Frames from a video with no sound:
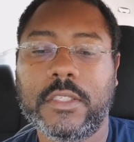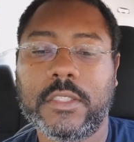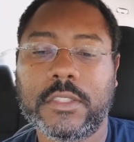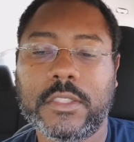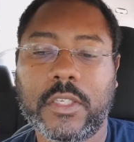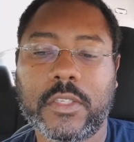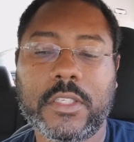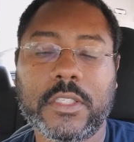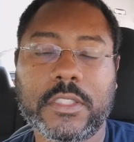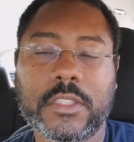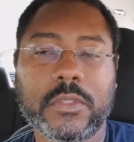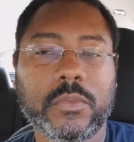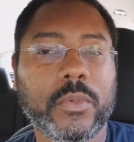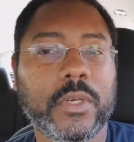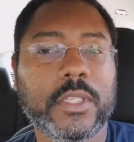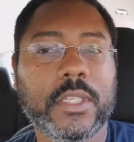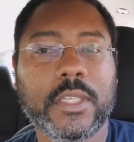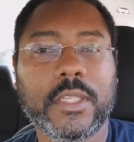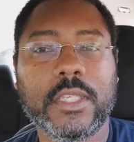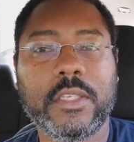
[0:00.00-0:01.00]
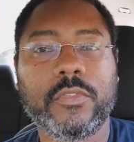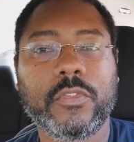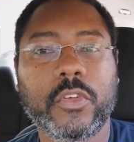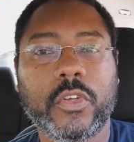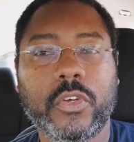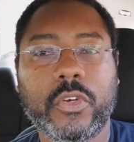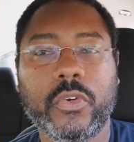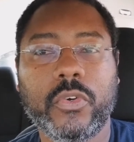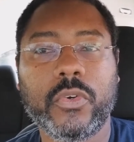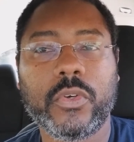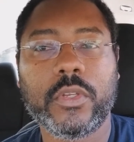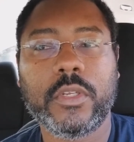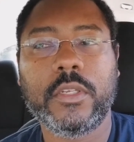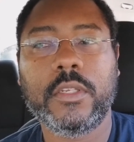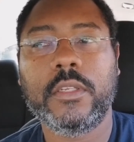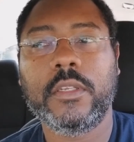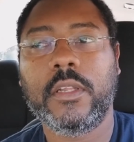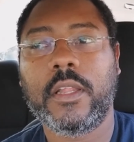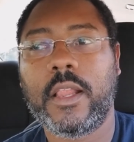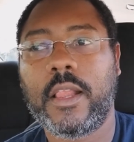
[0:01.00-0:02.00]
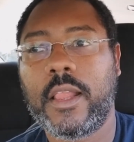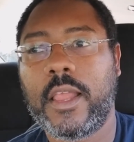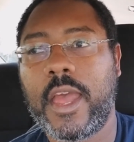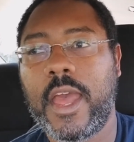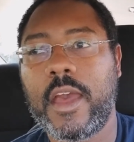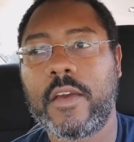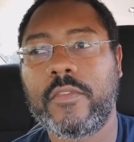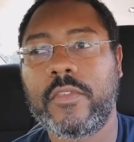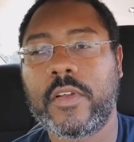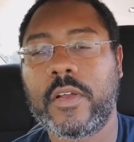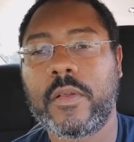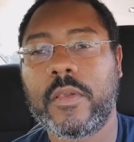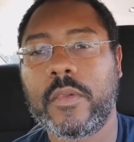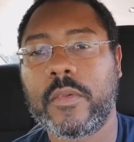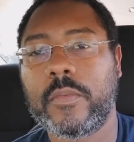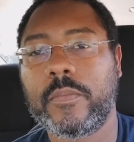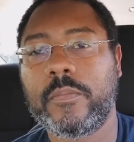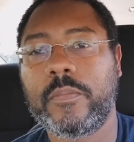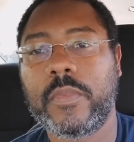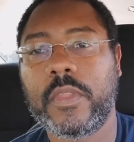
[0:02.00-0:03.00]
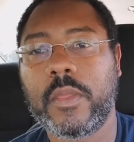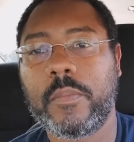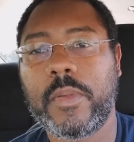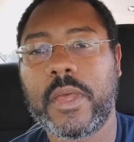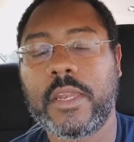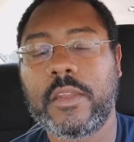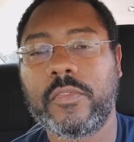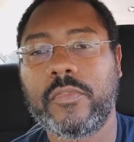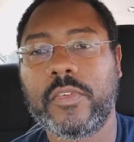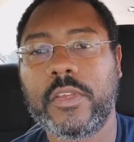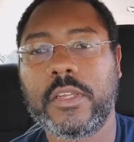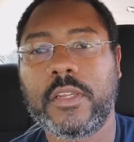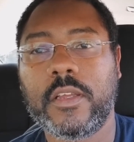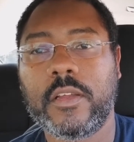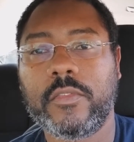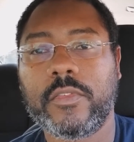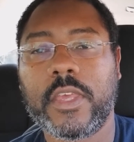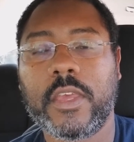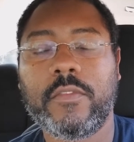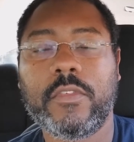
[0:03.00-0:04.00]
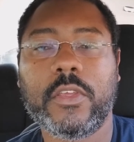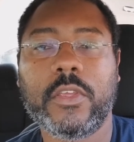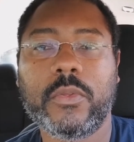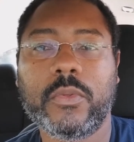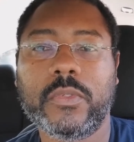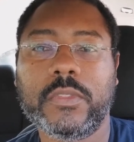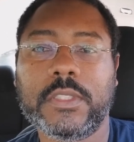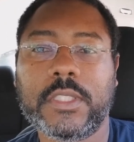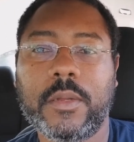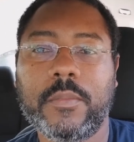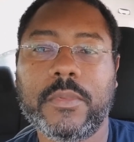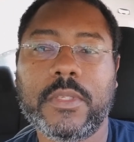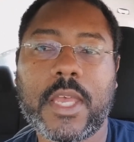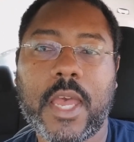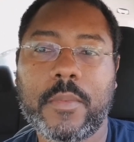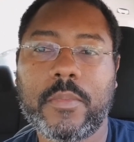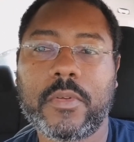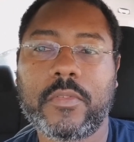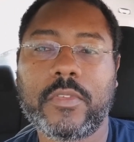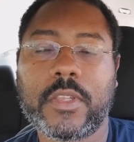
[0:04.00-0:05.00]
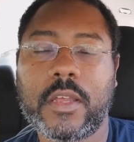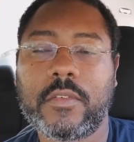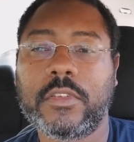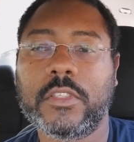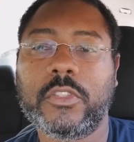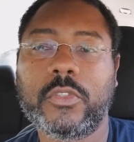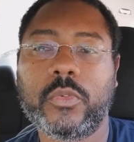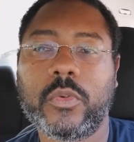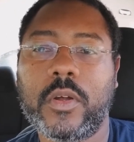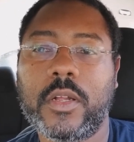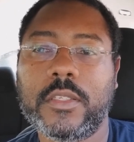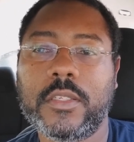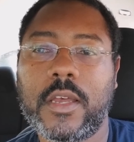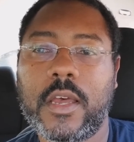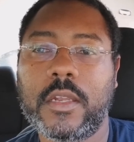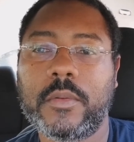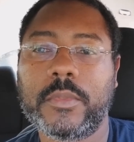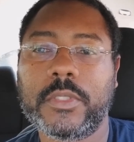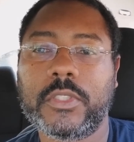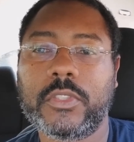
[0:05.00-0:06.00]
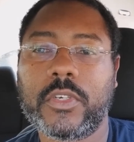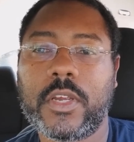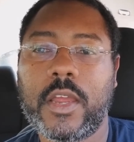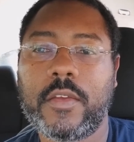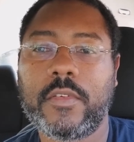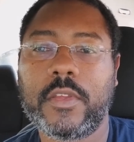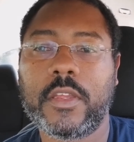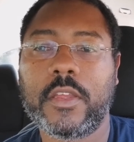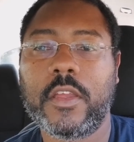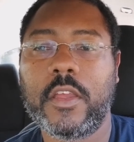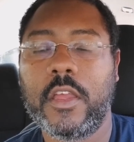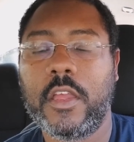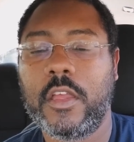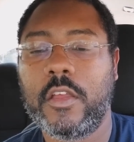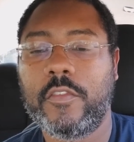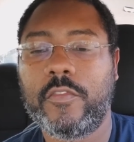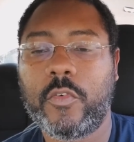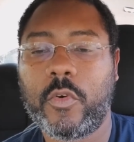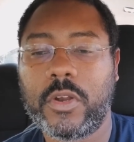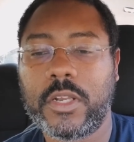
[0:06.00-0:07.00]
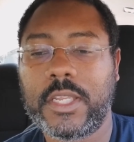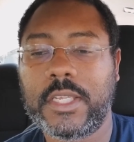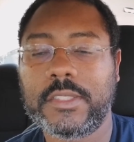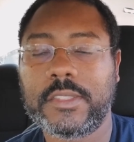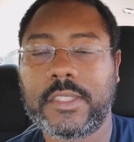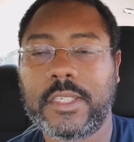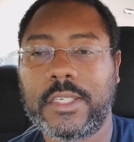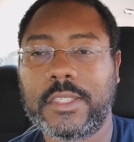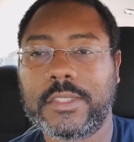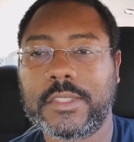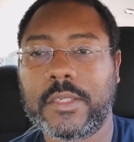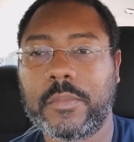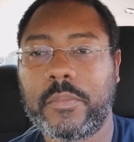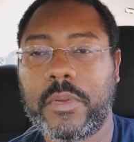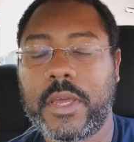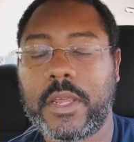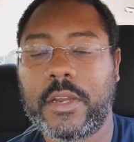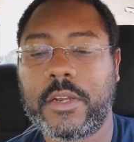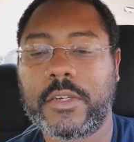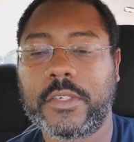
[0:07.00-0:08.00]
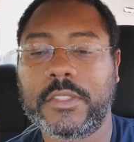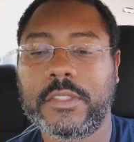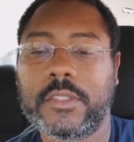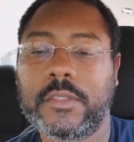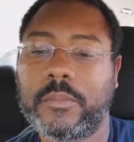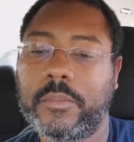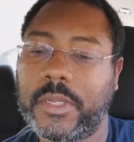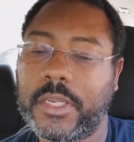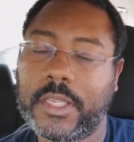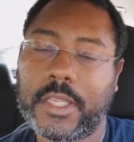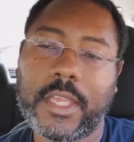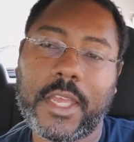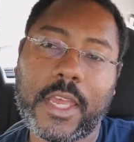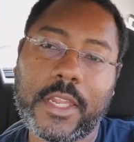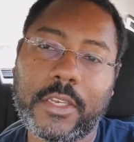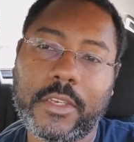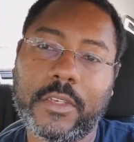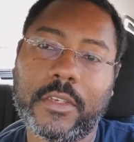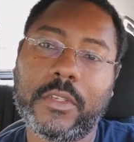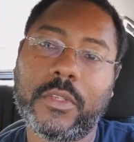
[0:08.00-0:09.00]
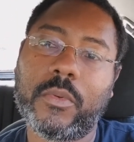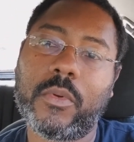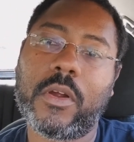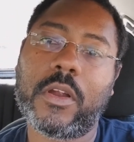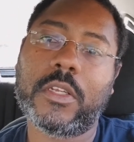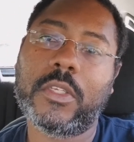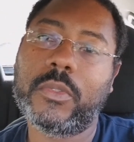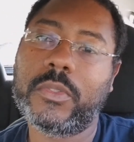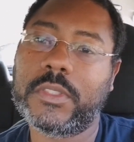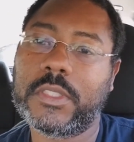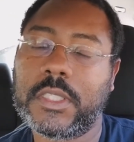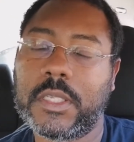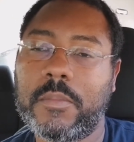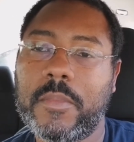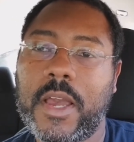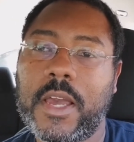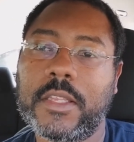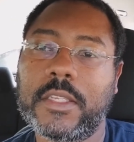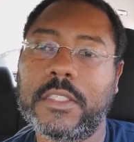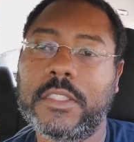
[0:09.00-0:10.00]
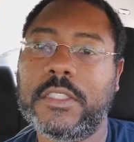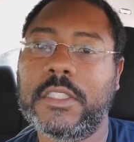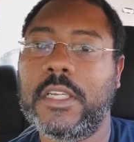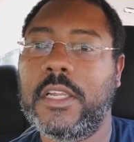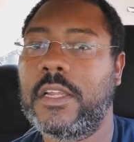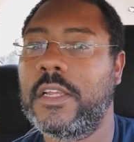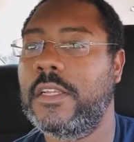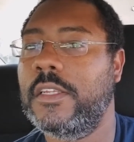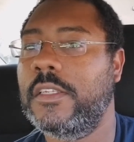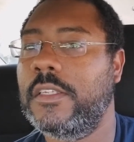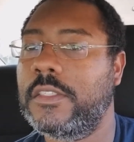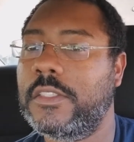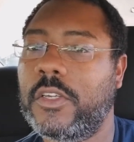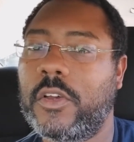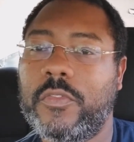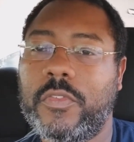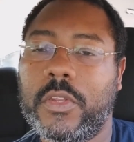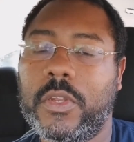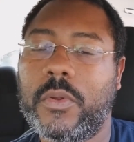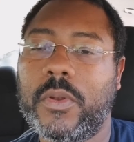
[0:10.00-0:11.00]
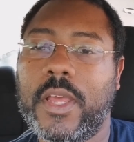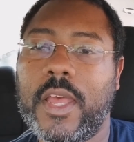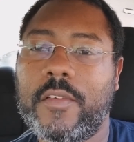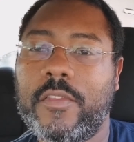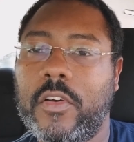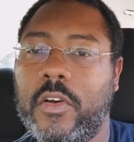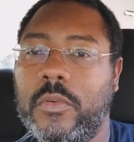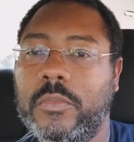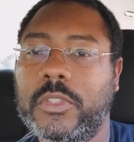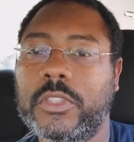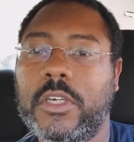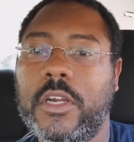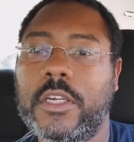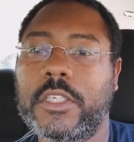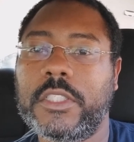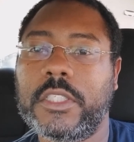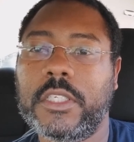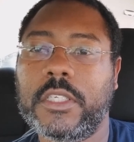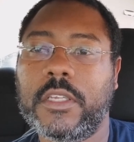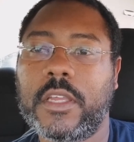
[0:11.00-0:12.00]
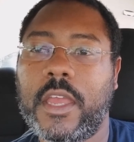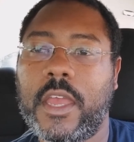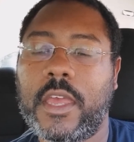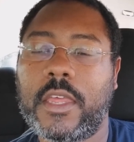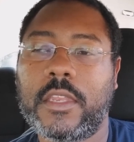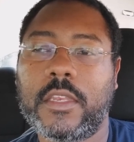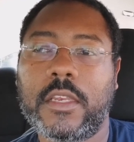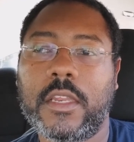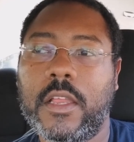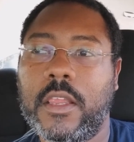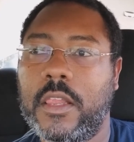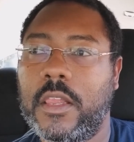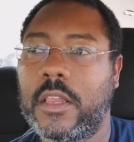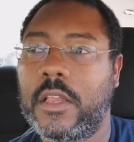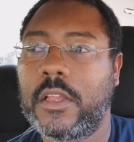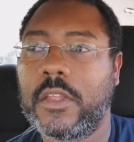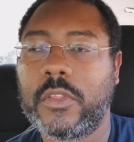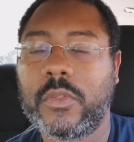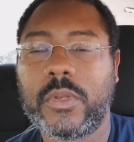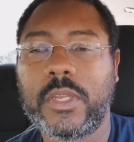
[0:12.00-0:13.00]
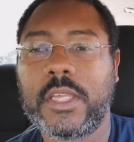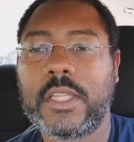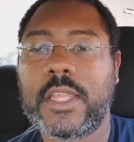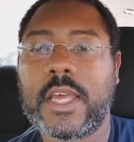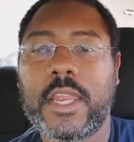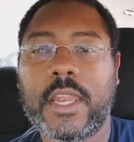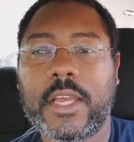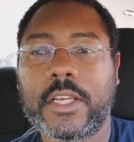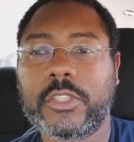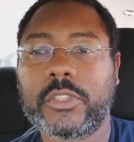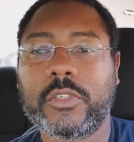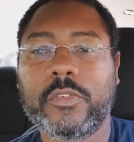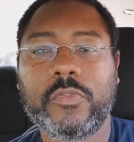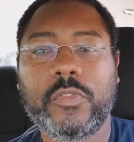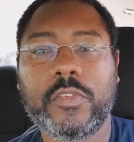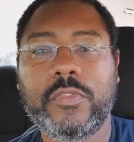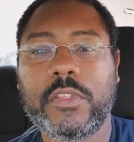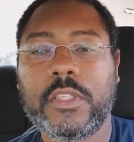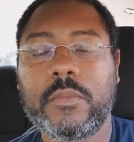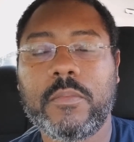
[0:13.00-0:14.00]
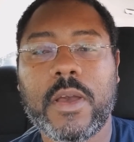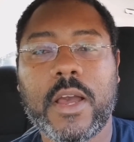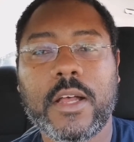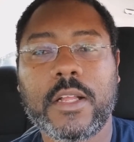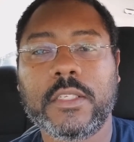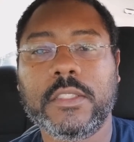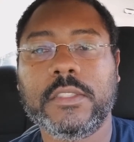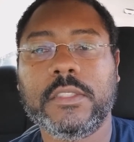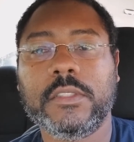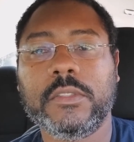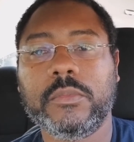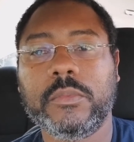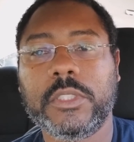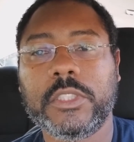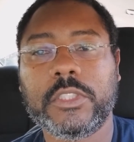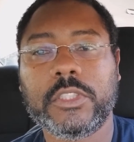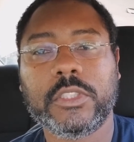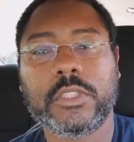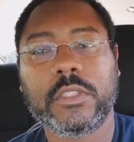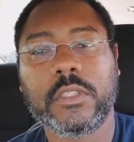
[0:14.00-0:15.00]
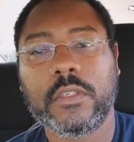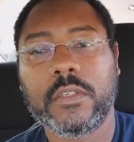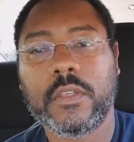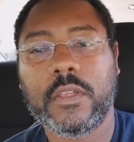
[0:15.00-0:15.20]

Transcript: So this is where the Leaf could have the benefit of giving you some type of level 2 autonomous driving for less than its competitors. But again, you are losing the mileage. So if you don't have home charging and you need that extra 50 miles, which